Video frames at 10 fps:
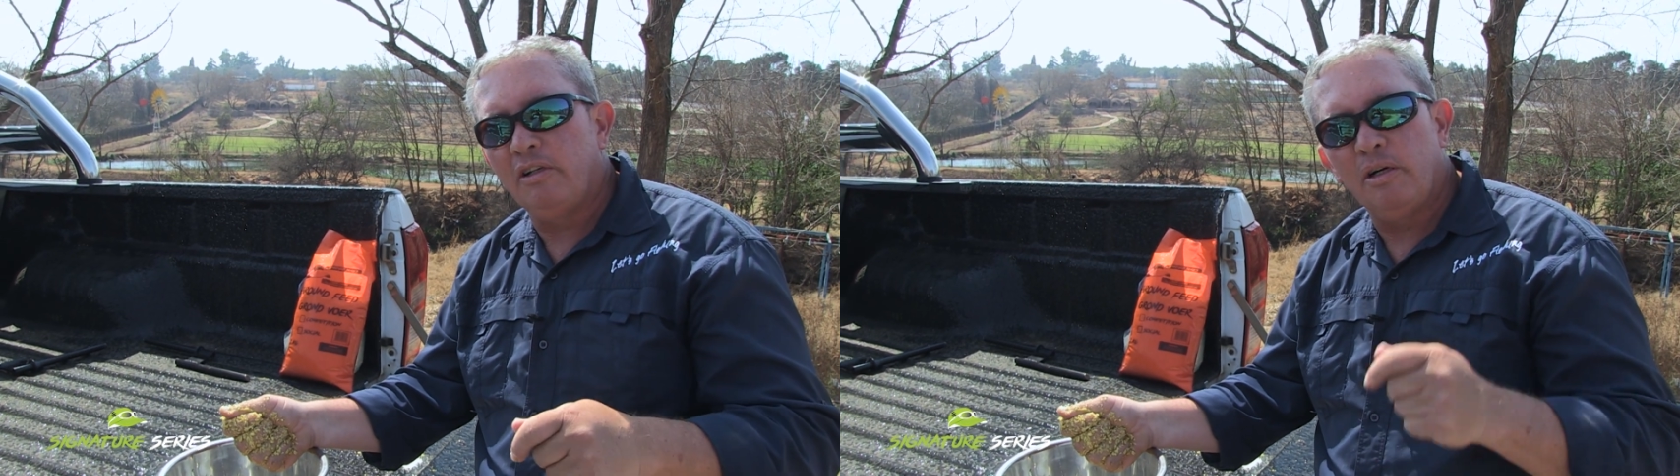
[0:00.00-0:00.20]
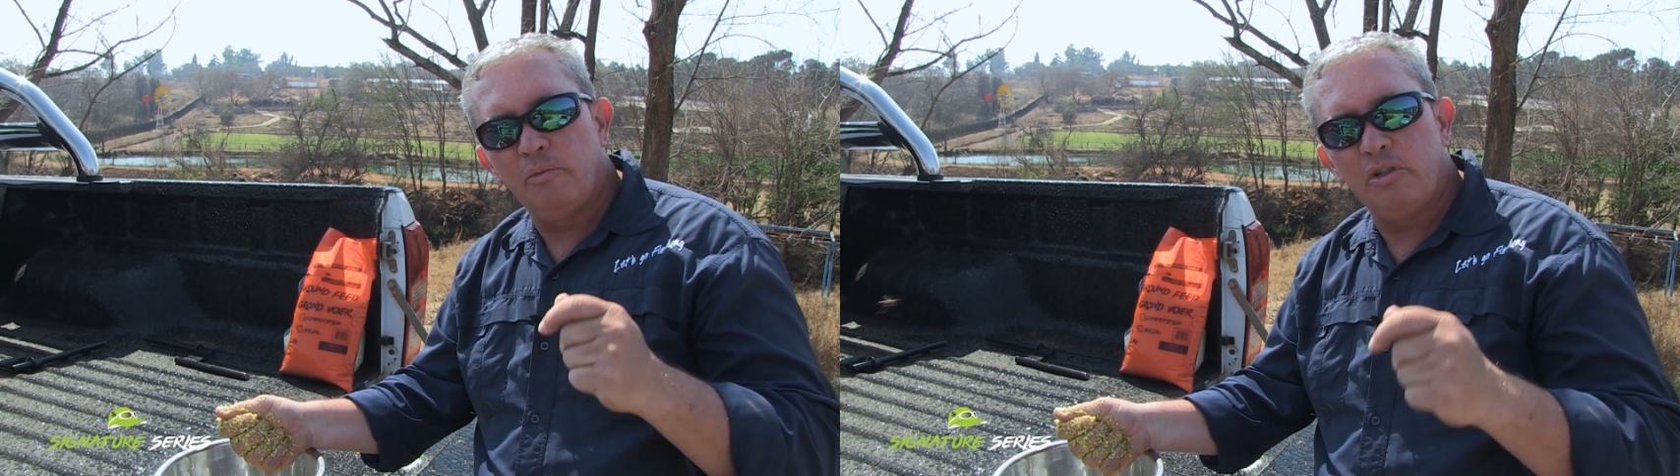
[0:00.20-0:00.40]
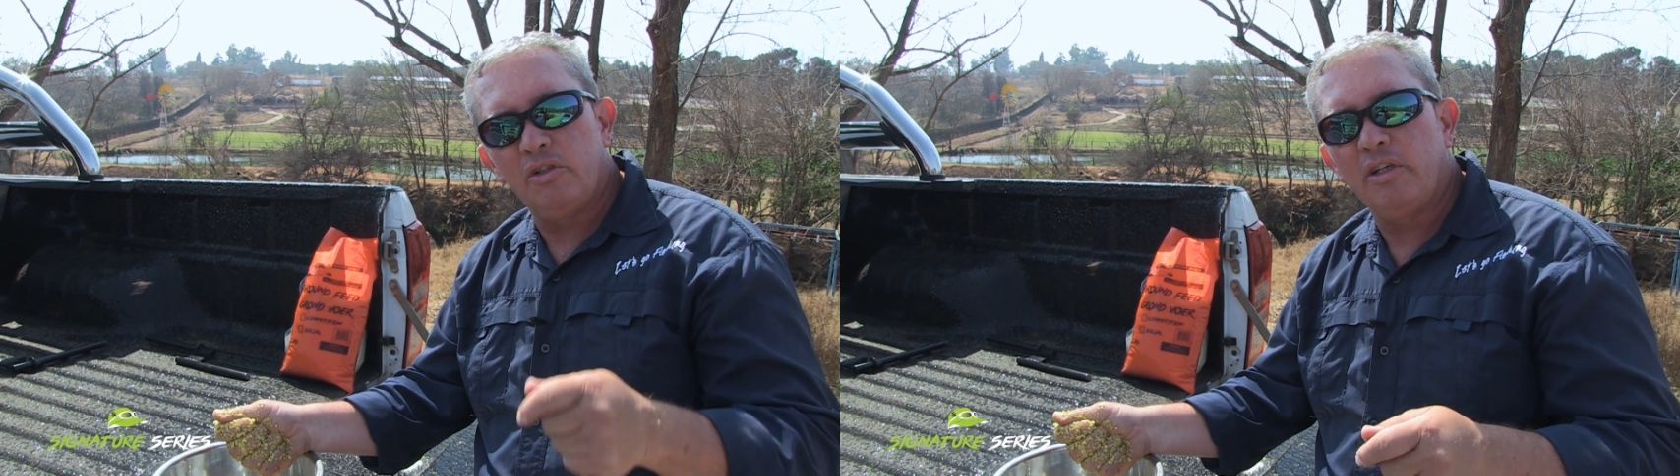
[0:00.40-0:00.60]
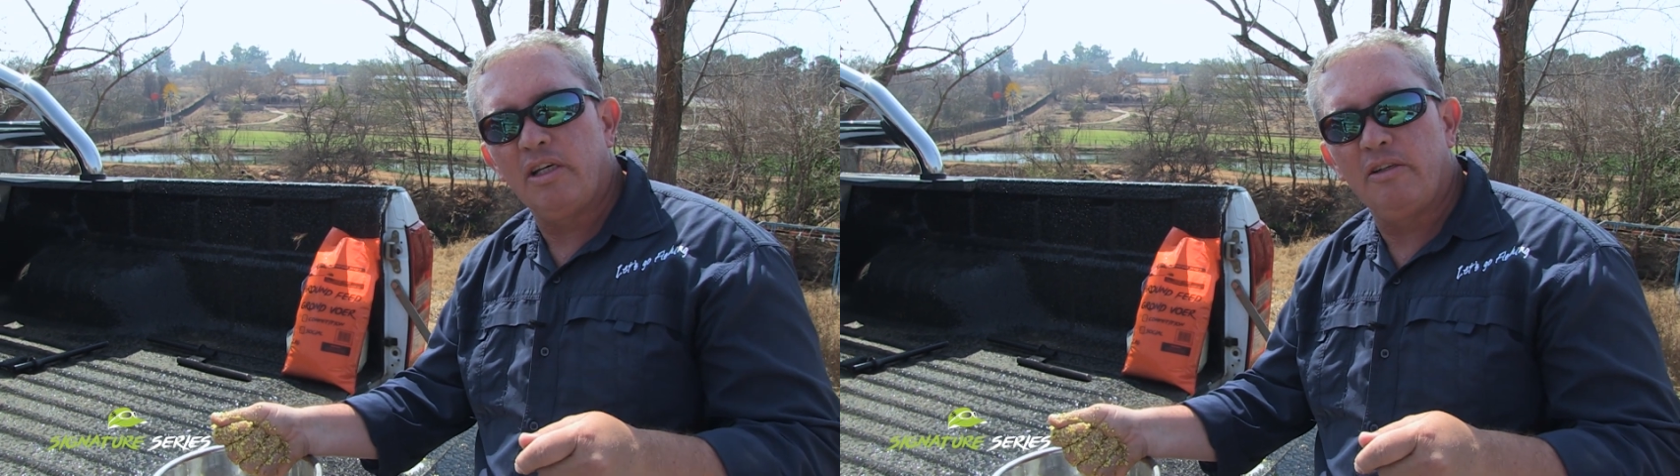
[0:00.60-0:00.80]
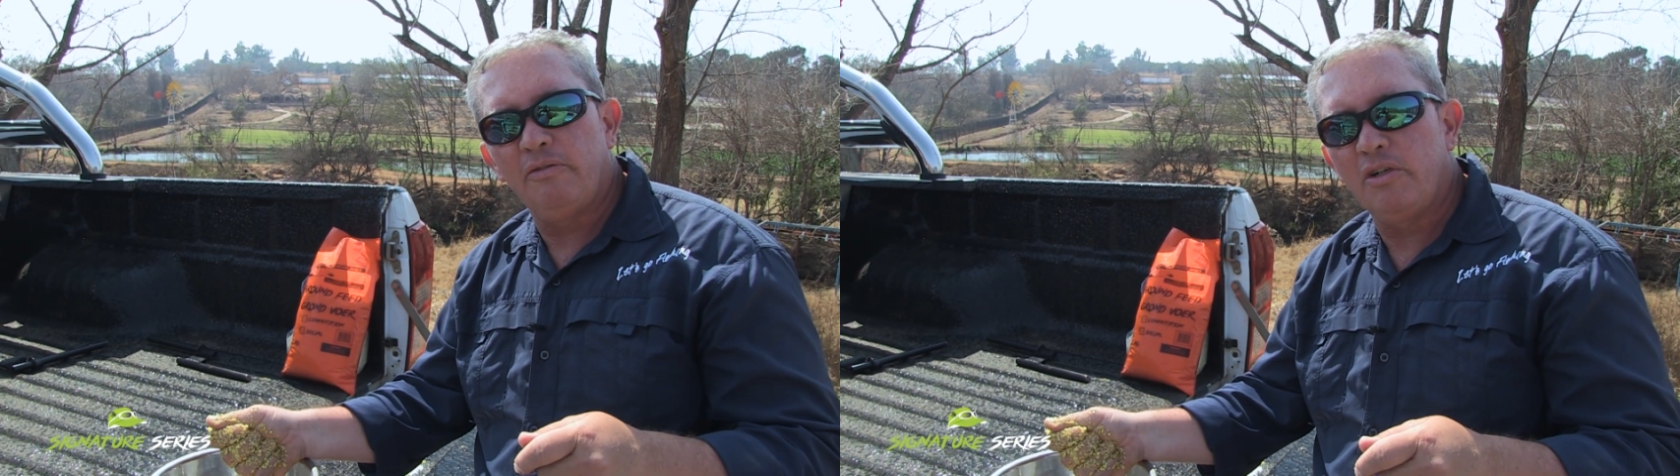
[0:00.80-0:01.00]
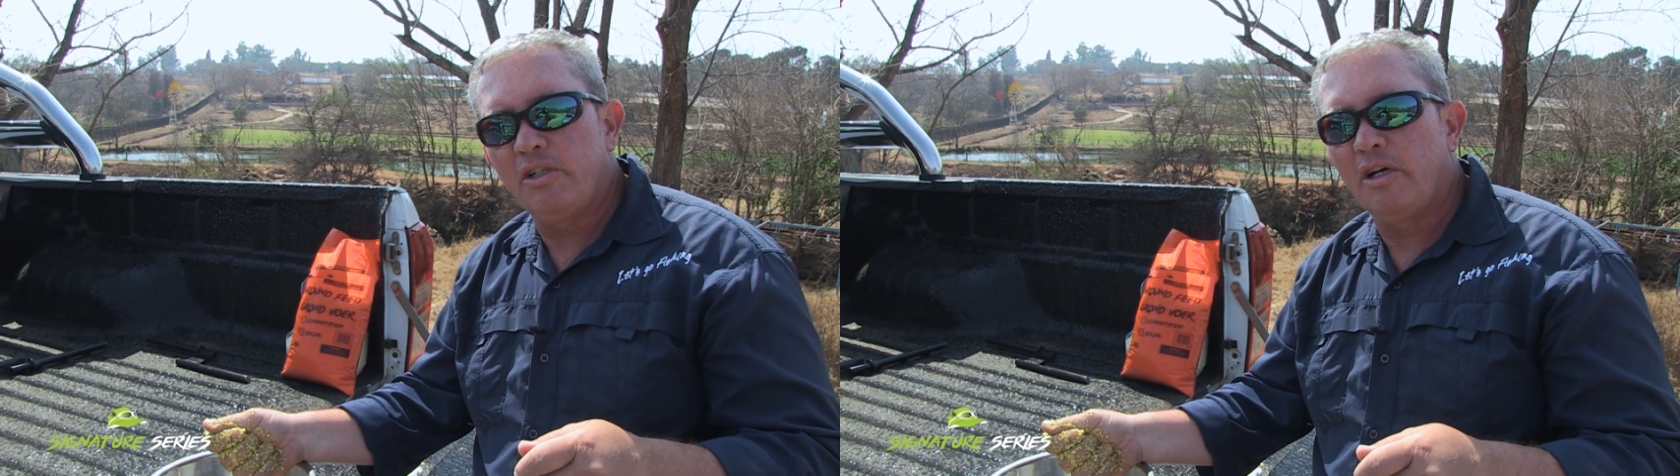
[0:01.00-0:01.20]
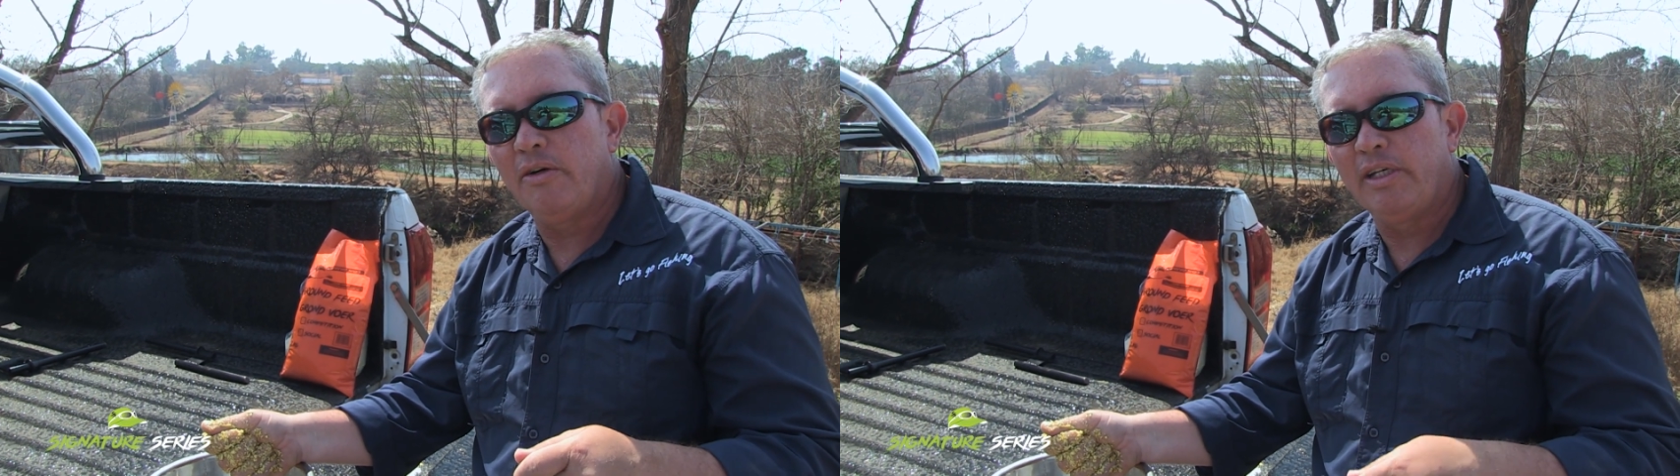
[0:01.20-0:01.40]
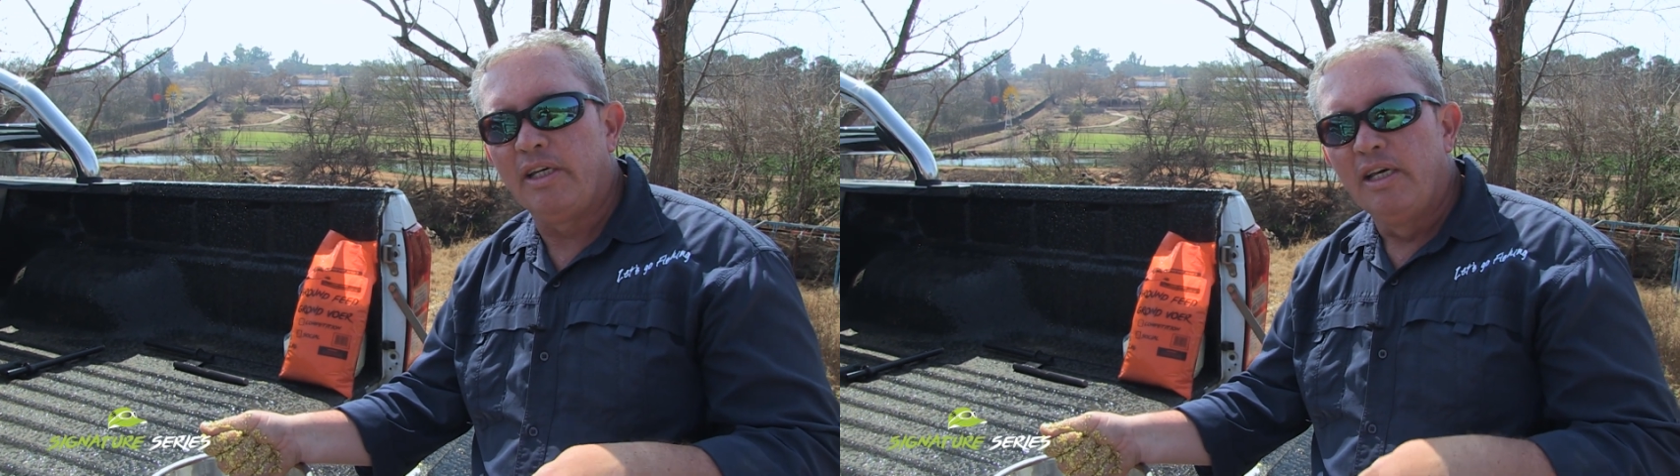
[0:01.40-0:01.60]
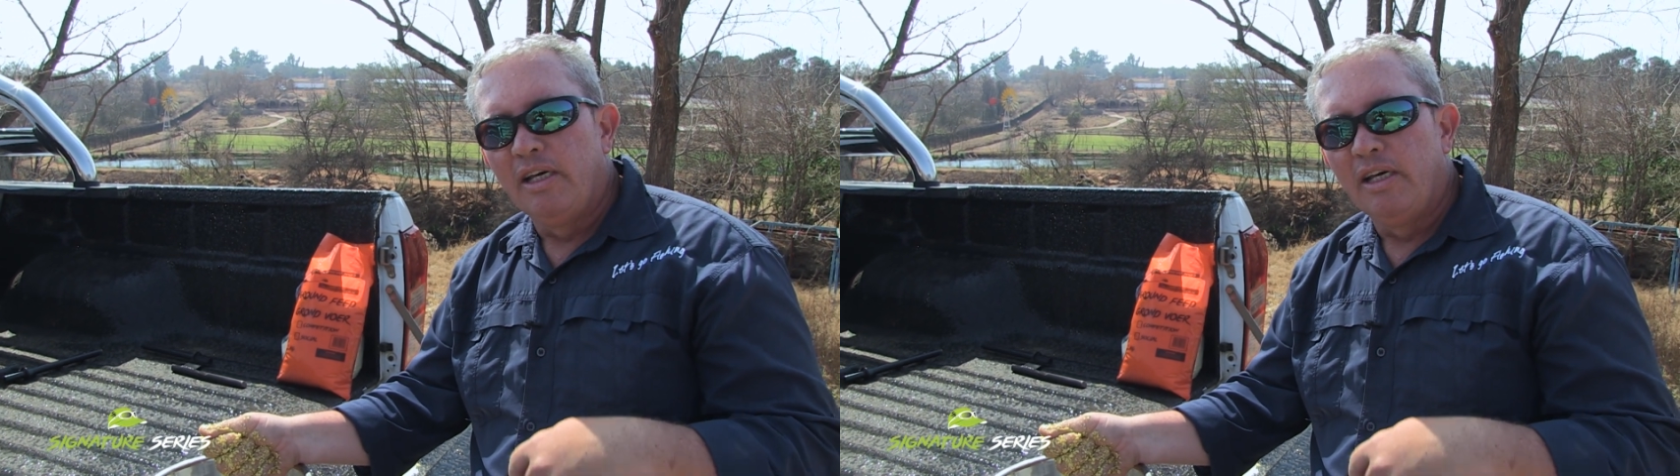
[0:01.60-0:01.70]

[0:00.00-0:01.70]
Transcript: time once you get the fish going,